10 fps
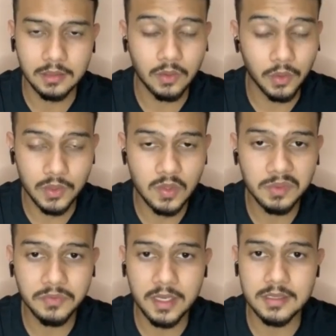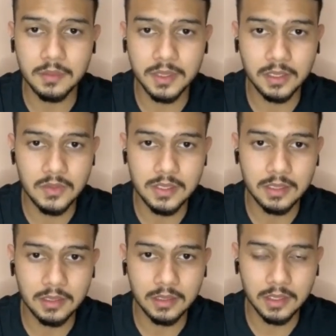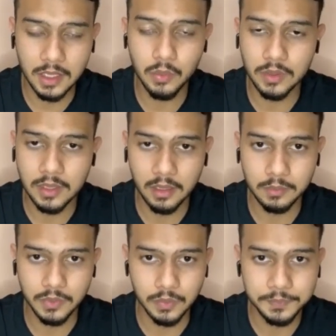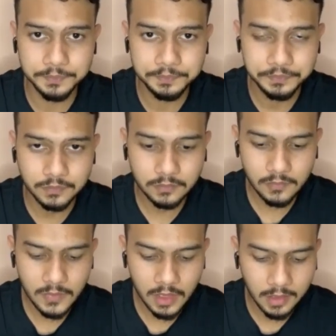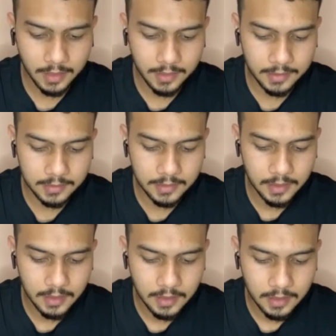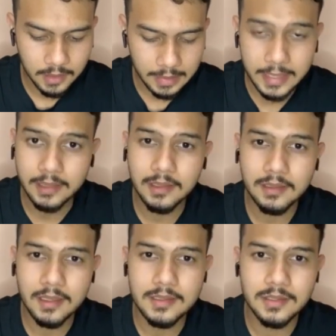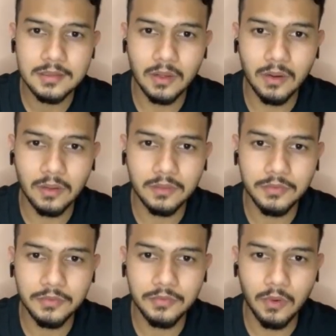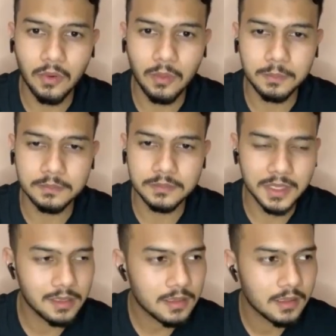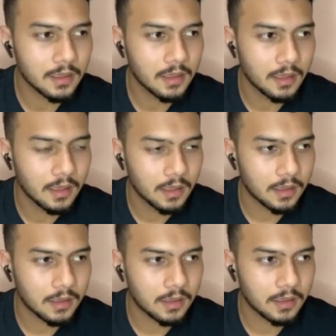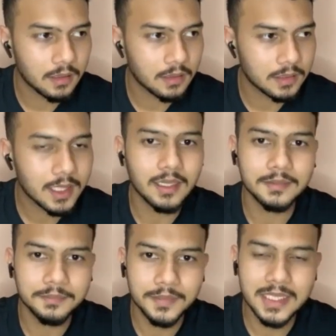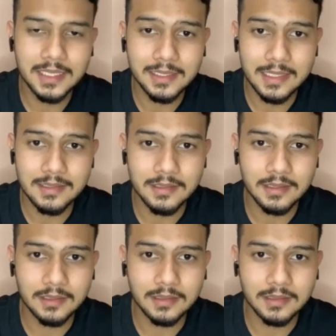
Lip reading: or your supervisor, because they will help you. And I think that's all for me. Basically that's